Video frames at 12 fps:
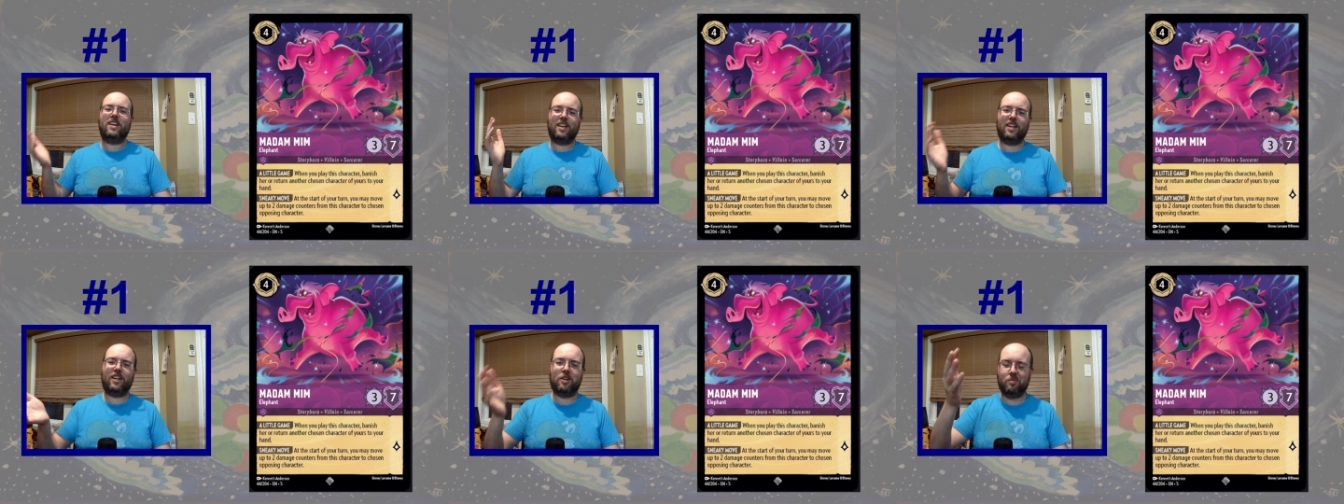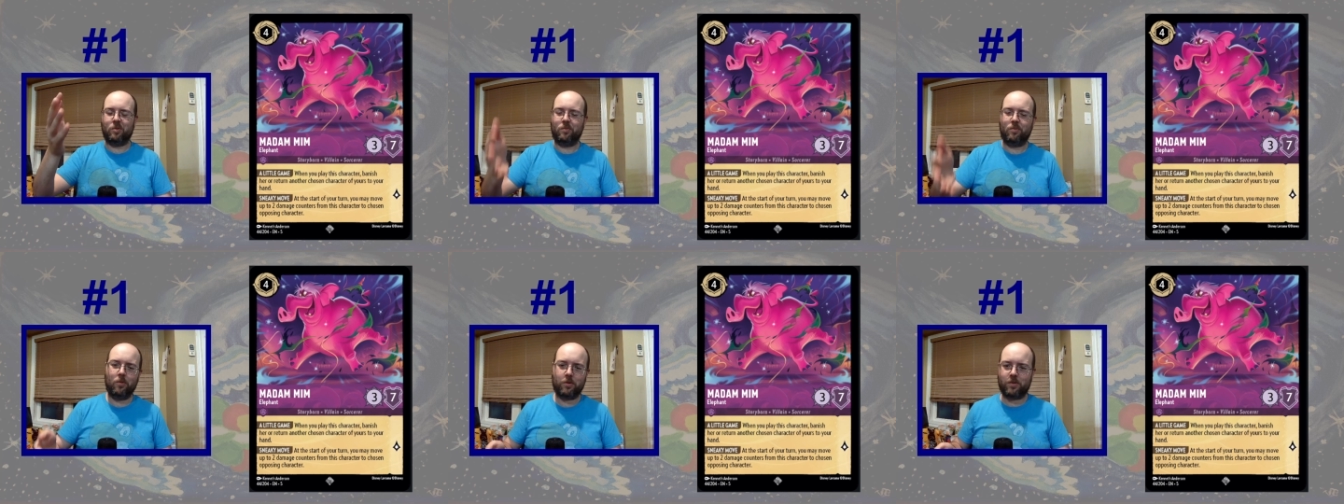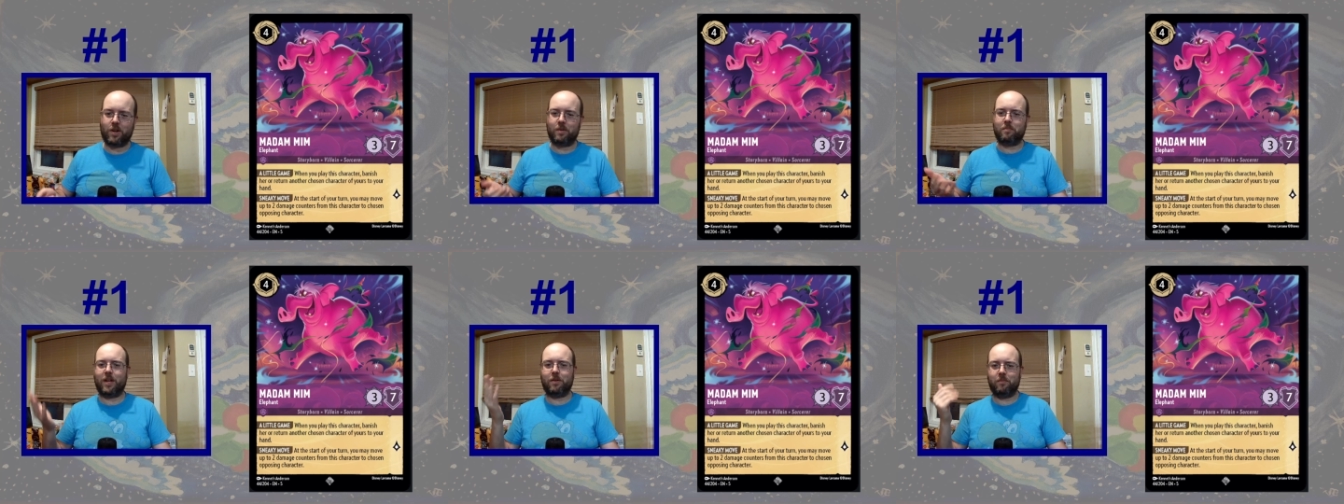inkable 4-drop
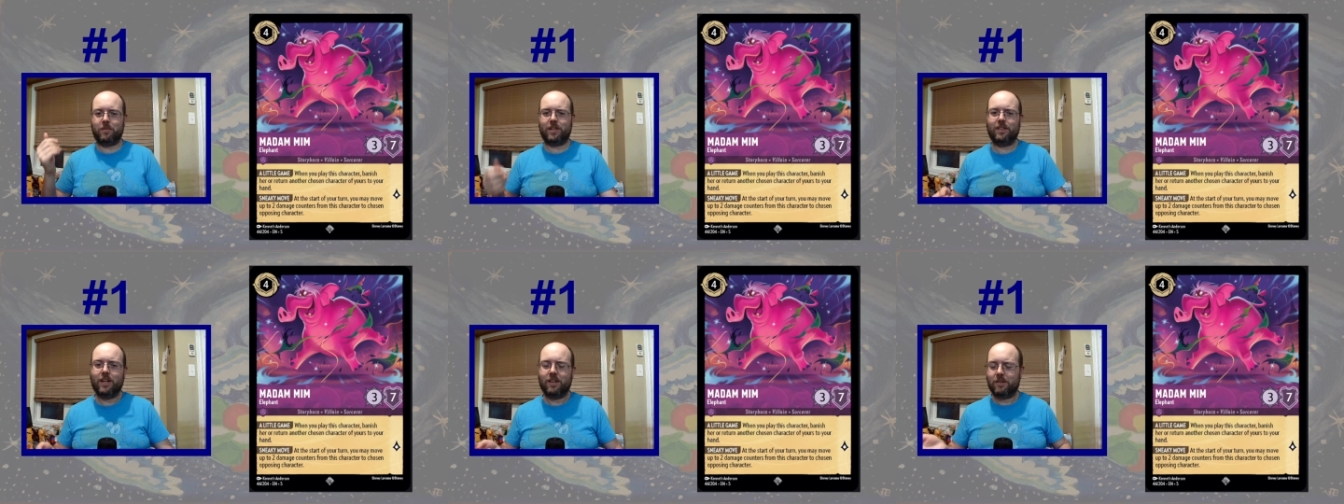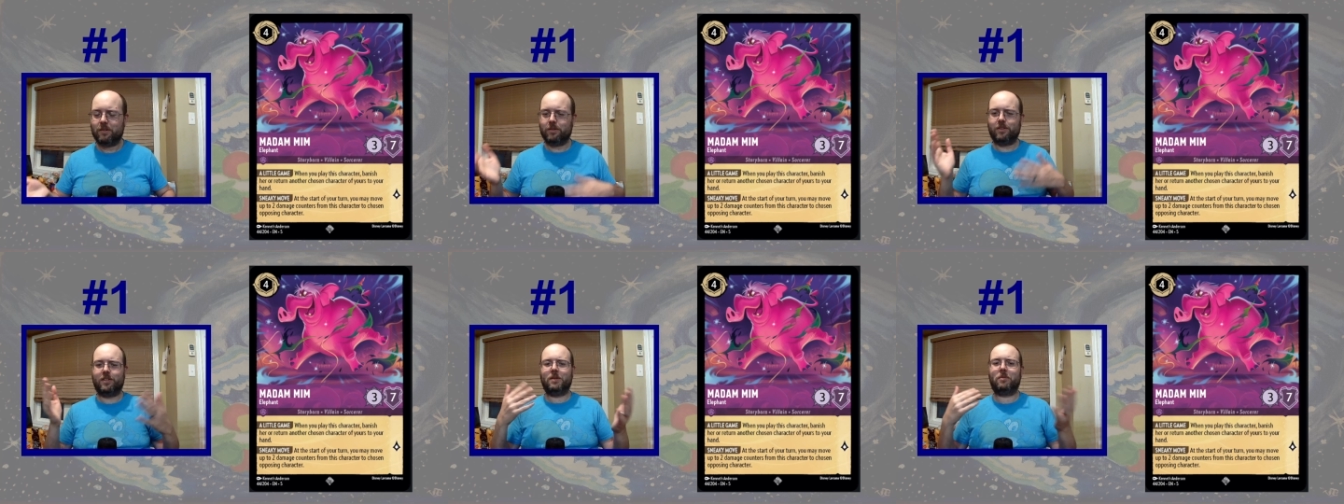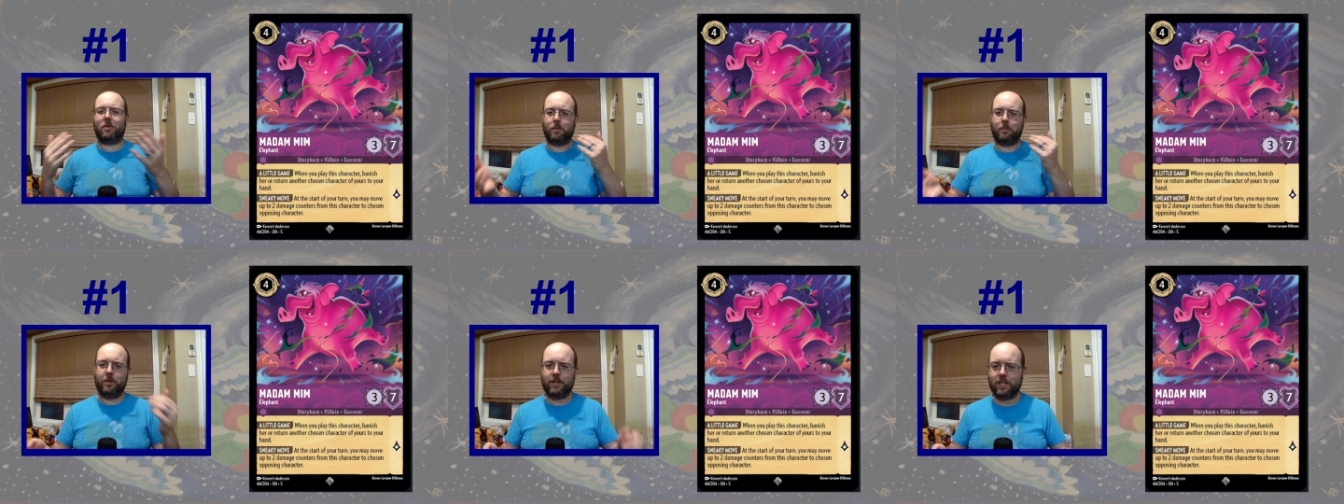Madam with typical
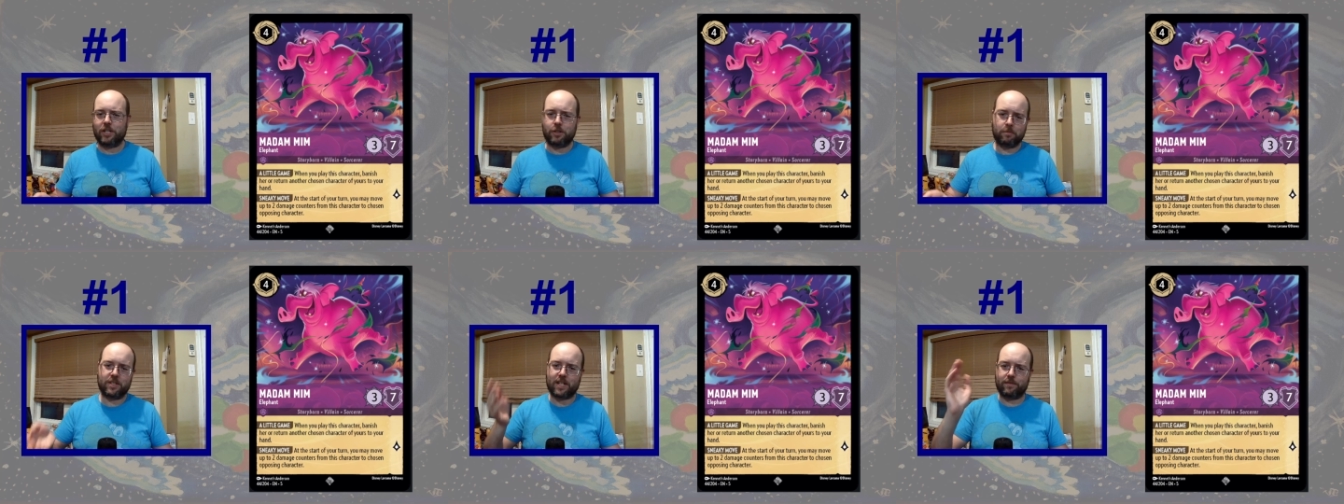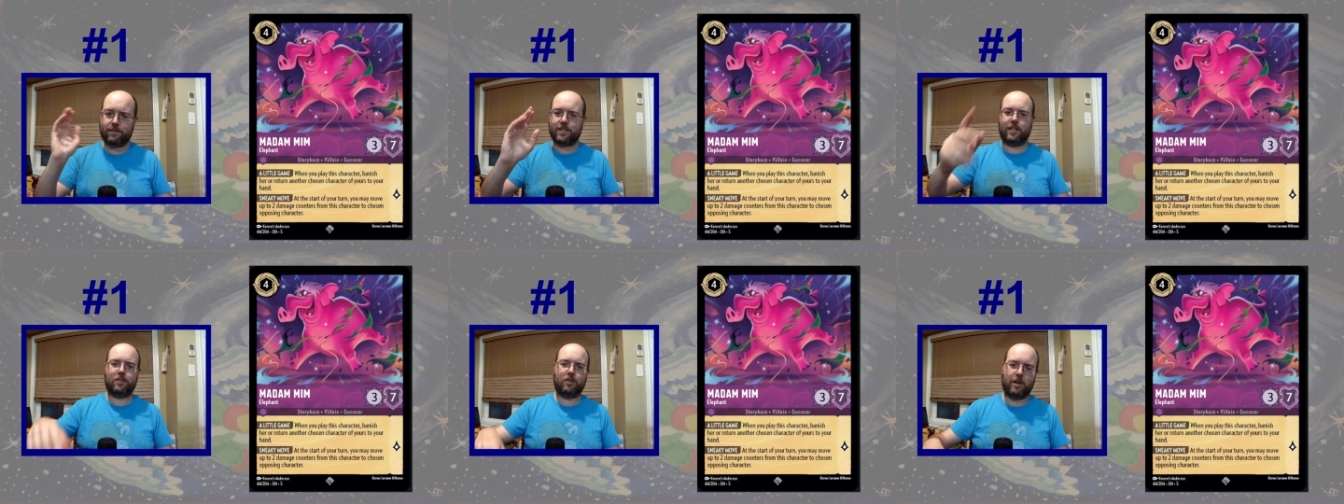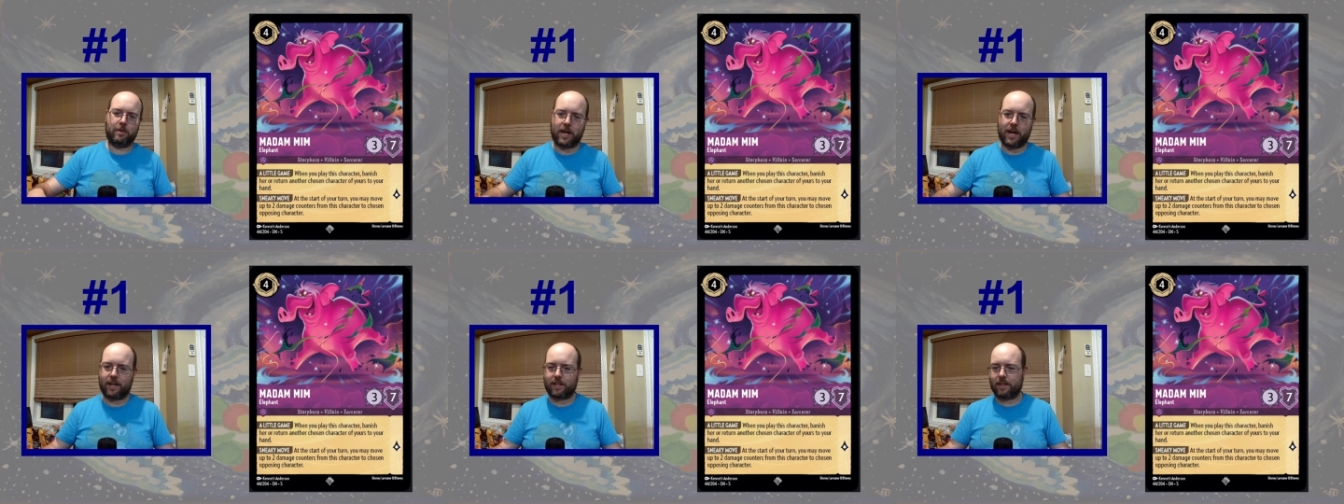ability. She must have a slight drawback.